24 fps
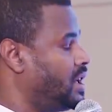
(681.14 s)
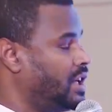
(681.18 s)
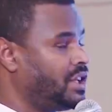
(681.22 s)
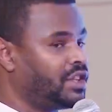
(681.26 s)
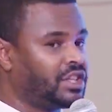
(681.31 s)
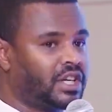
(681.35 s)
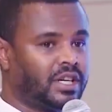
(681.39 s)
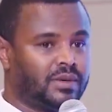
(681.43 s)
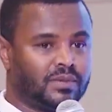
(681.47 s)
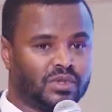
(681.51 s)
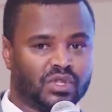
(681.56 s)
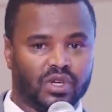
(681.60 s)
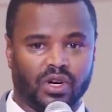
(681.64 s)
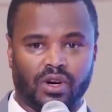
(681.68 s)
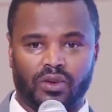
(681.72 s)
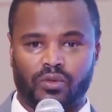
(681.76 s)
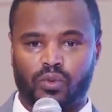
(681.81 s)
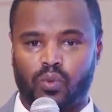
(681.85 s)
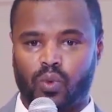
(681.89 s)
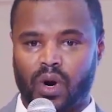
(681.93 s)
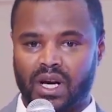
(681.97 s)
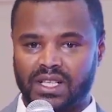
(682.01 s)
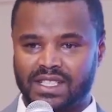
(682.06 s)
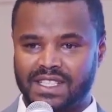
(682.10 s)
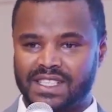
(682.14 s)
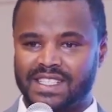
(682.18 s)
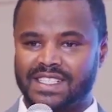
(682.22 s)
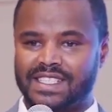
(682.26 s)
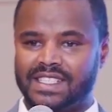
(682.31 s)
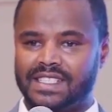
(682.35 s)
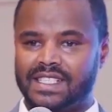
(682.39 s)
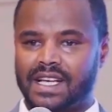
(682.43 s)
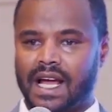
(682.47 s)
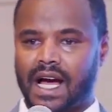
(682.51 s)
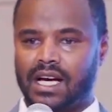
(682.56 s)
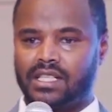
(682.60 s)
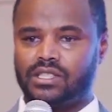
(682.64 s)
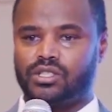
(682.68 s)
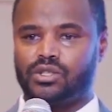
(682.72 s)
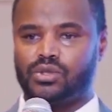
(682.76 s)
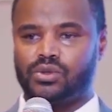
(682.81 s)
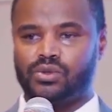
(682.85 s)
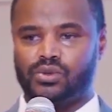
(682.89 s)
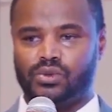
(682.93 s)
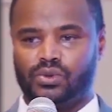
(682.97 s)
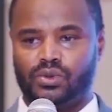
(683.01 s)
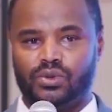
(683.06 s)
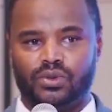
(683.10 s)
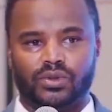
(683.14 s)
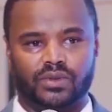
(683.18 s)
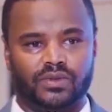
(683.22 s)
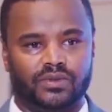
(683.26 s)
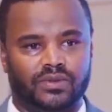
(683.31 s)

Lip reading: in terms of what it cannot do